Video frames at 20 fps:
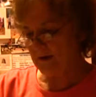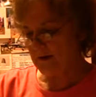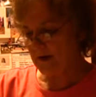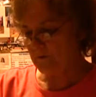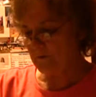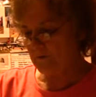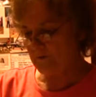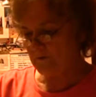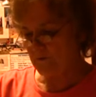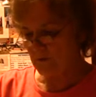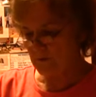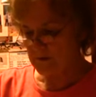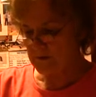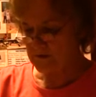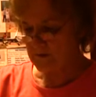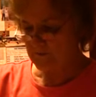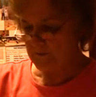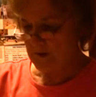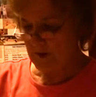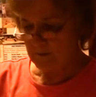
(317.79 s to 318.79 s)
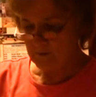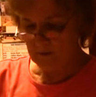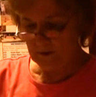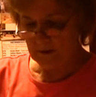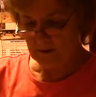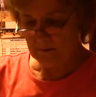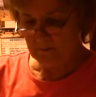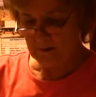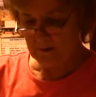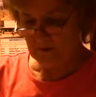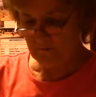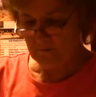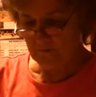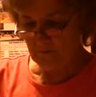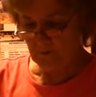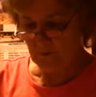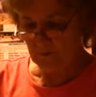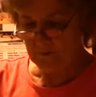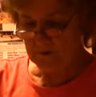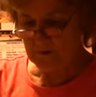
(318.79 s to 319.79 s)
Labor Force Development Committee
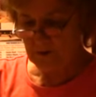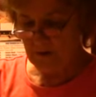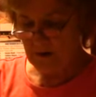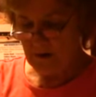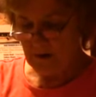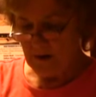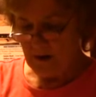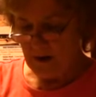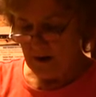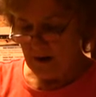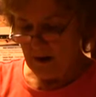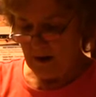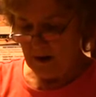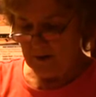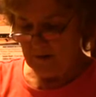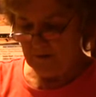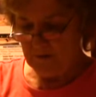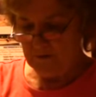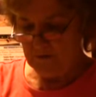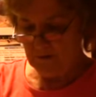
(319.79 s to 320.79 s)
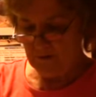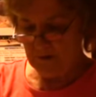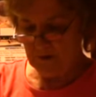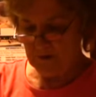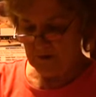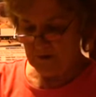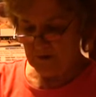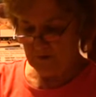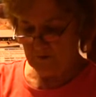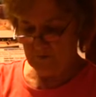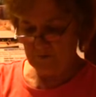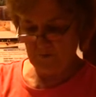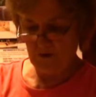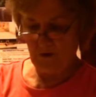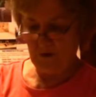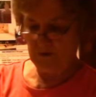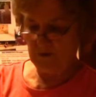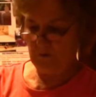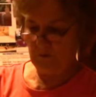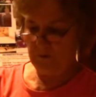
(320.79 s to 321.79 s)
formed under the direction of
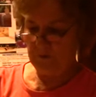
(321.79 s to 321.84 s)
Dr.